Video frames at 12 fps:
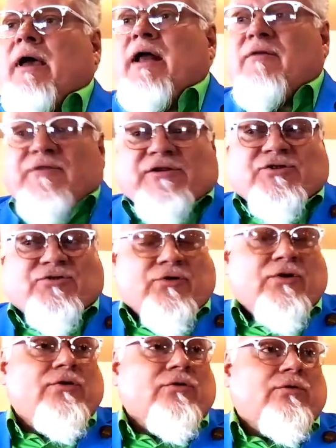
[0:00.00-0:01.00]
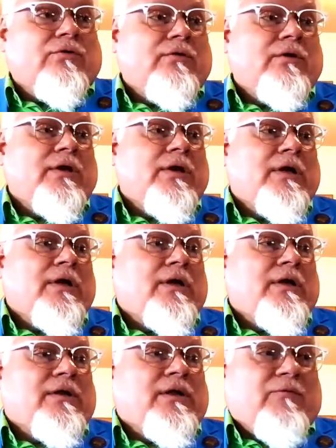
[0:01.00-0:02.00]
And if it's true
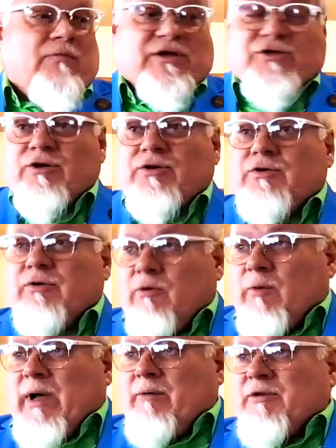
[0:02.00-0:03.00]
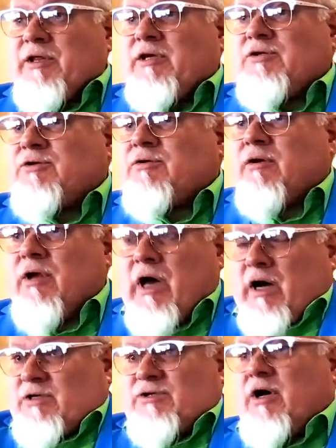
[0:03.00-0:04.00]
then we should do away with Easter,
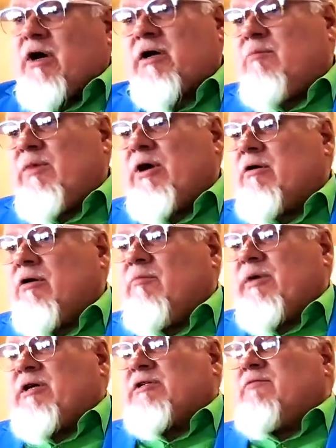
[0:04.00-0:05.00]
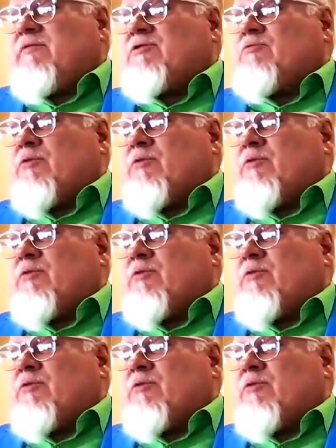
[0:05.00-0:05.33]
lock, stock, and barrel, because if it's